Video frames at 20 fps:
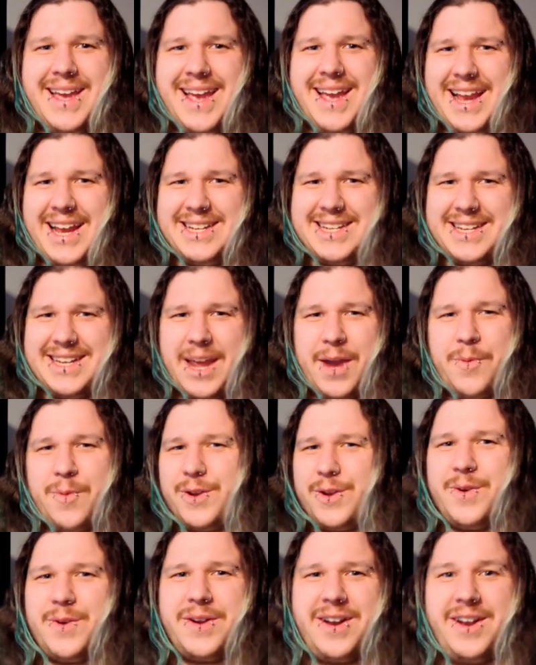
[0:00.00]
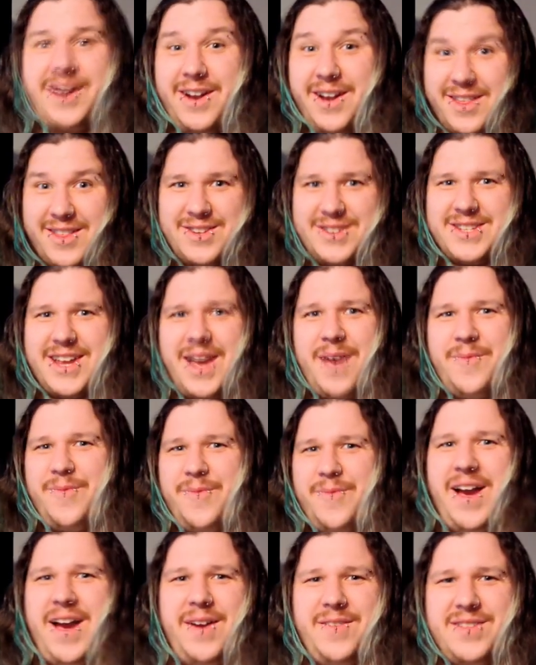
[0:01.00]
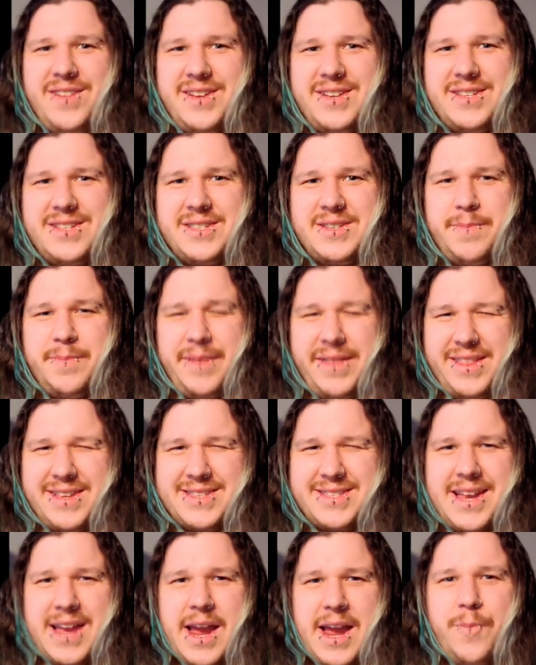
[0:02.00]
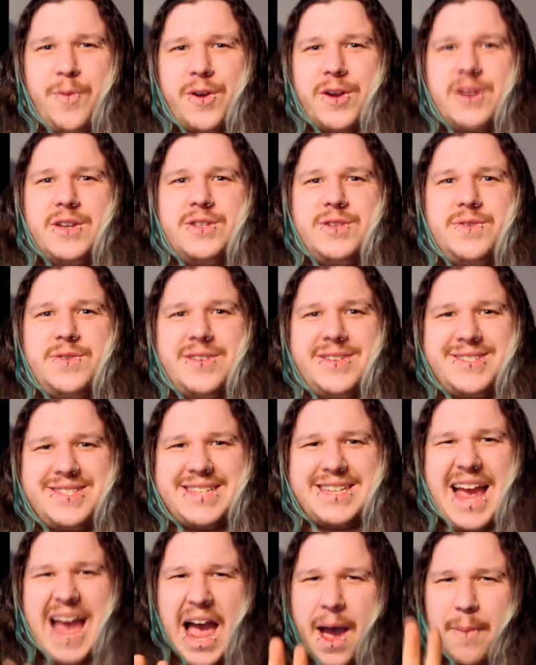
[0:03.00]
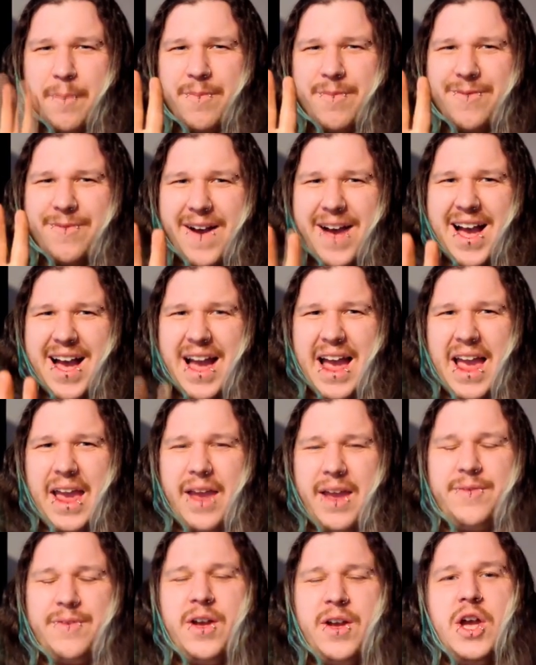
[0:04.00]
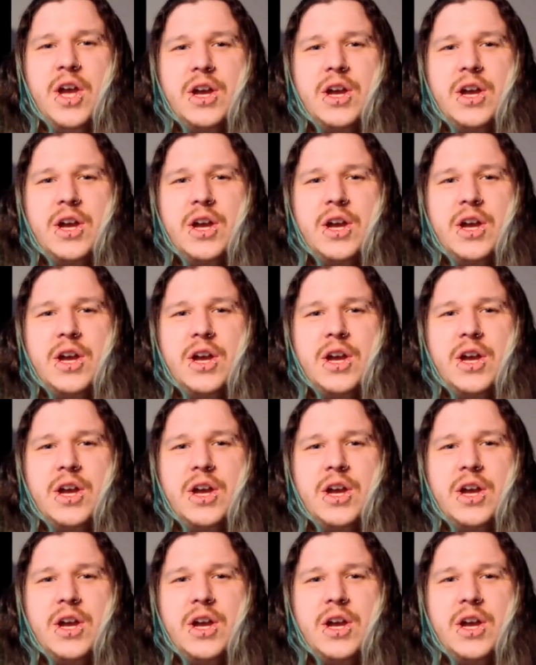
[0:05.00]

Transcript: and today we're doing another top 5 list, but this time we're going to do the top 5